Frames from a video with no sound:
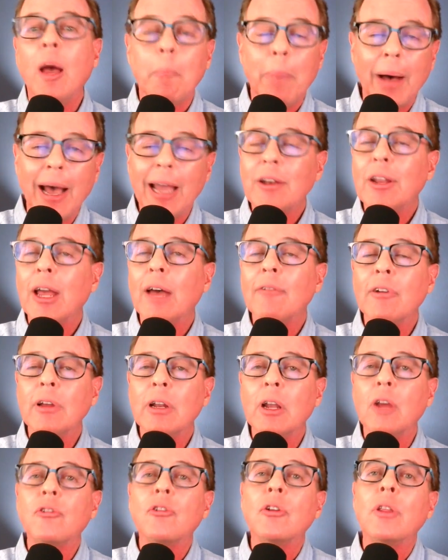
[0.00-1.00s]
By
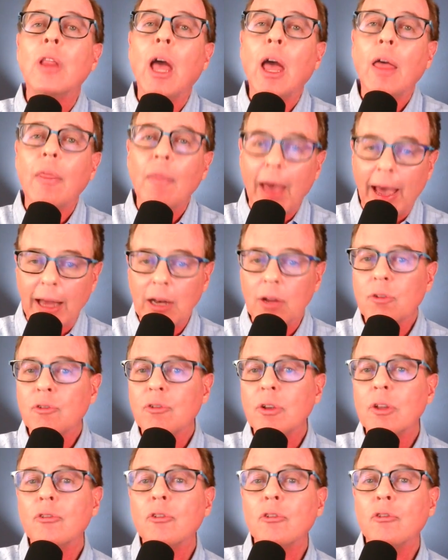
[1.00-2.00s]
definition, that is
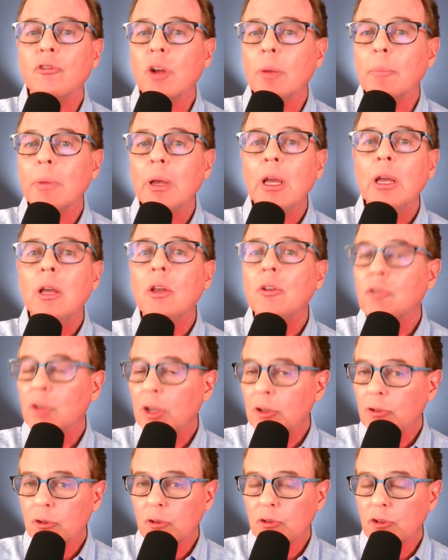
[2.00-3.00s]
censorship.
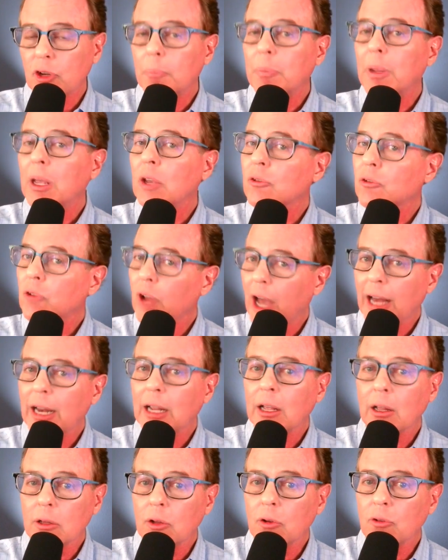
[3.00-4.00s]
Censorship is not
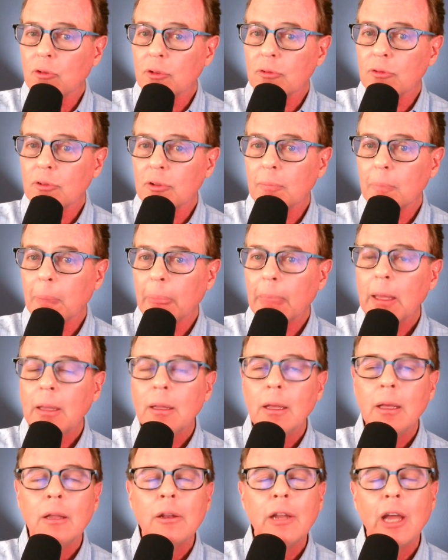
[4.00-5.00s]
inclusive.
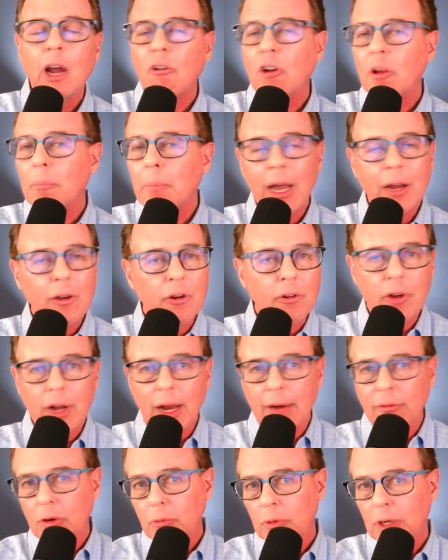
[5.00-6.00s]
Now, a reminder
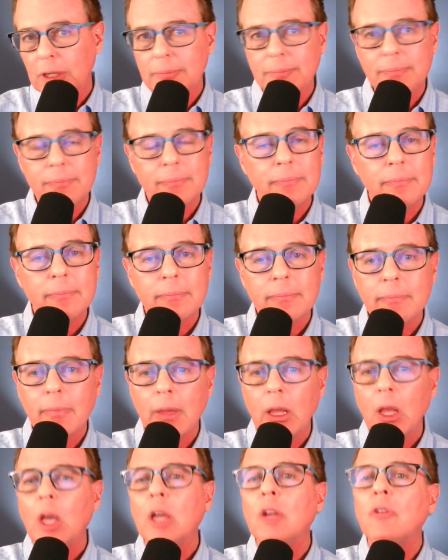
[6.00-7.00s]
to everyone.
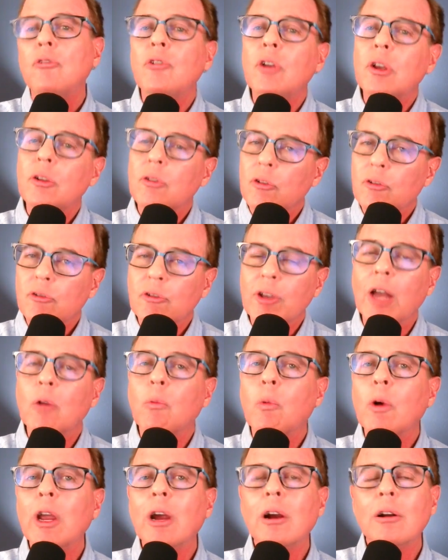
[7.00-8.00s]
Jesus
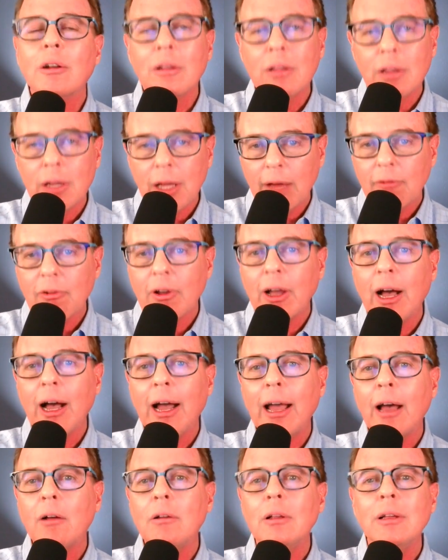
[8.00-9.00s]
said we are to love
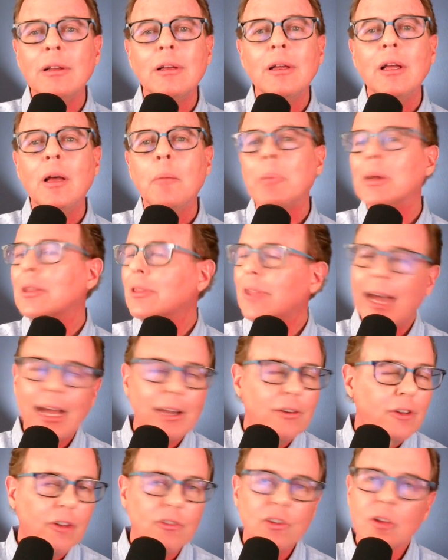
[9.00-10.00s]
Kyle, but
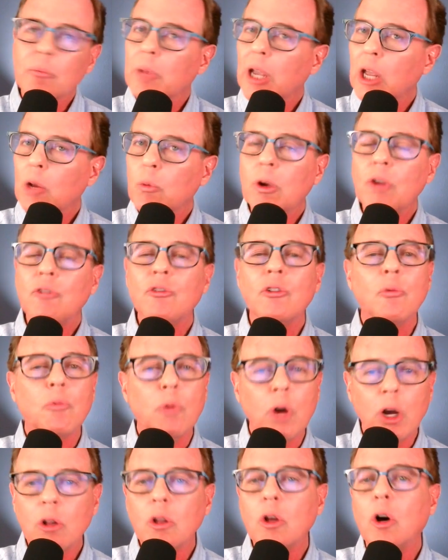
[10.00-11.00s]
that doesn't mean we
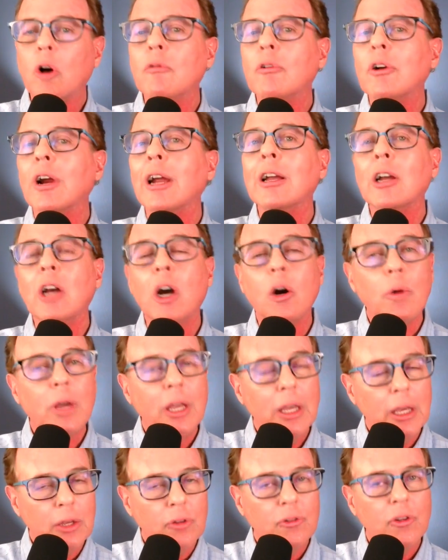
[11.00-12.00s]
should roll over and go
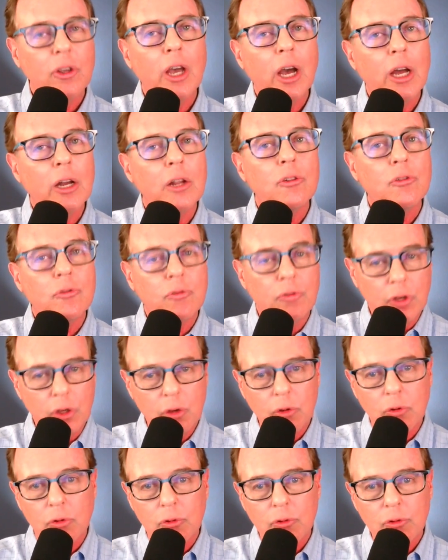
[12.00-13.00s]
easy on his
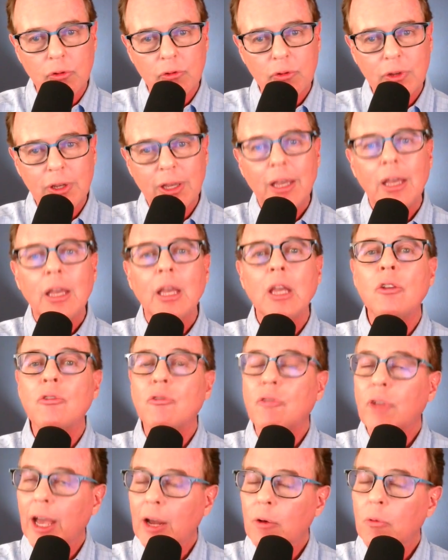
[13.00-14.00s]
views.
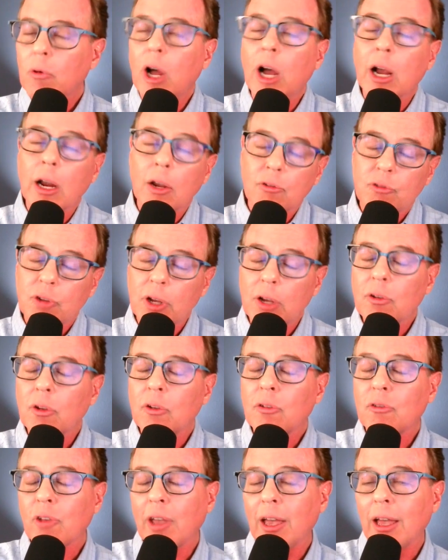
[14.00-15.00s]
He's dead wrong. As
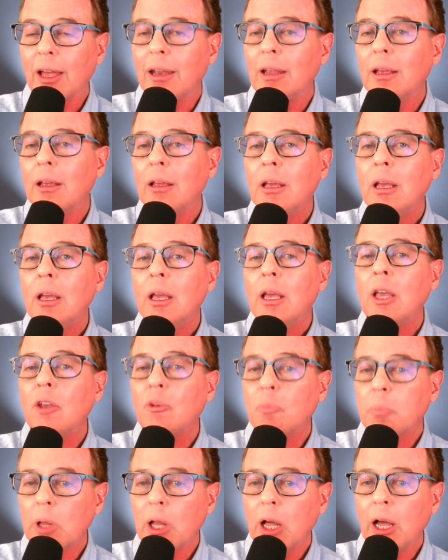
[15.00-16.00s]
Jesus said,
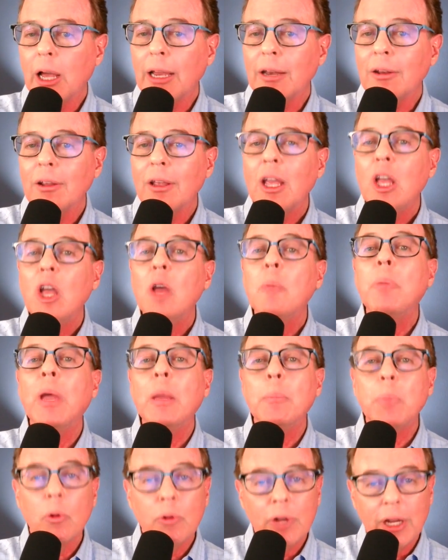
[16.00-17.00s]
he's blind.
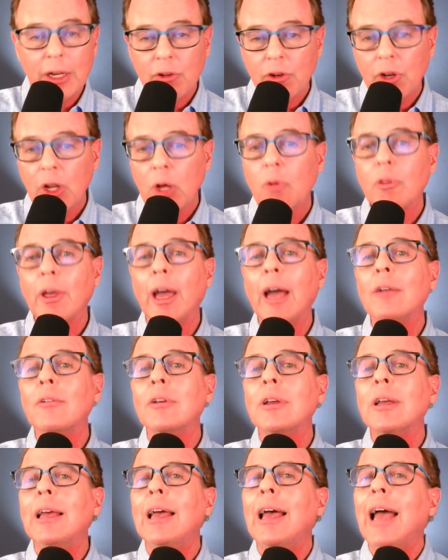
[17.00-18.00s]
People need to know
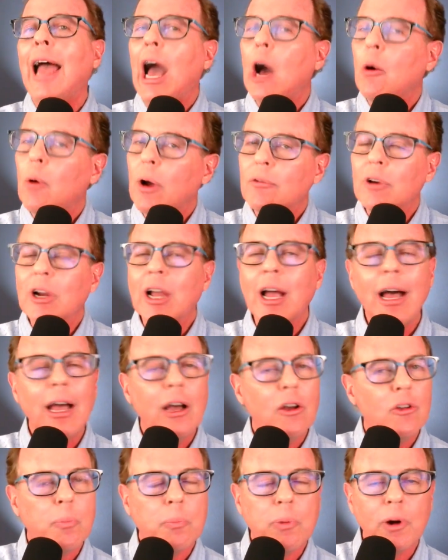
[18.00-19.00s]
that. However,
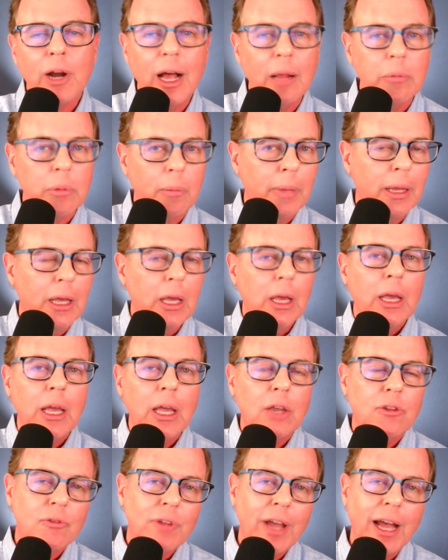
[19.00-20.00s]
Kyle's problem
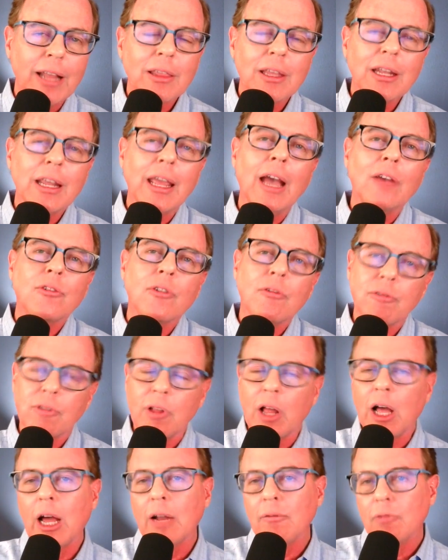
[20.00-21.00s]
is not that he has a
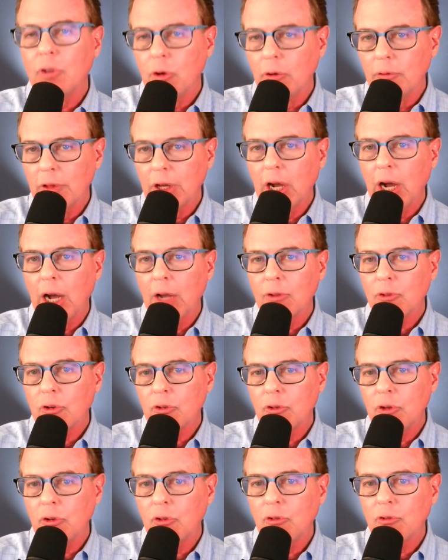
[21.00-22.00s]
flawed view of the
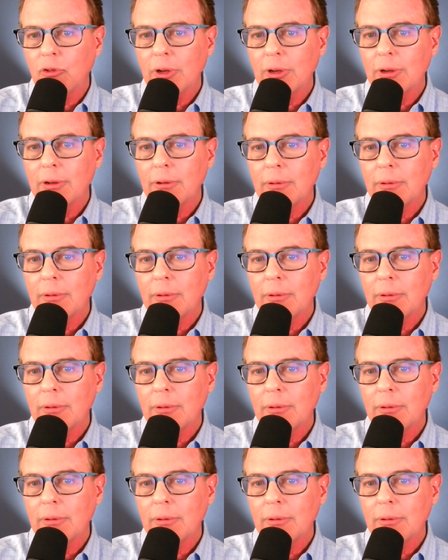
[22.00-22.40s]
Constitution.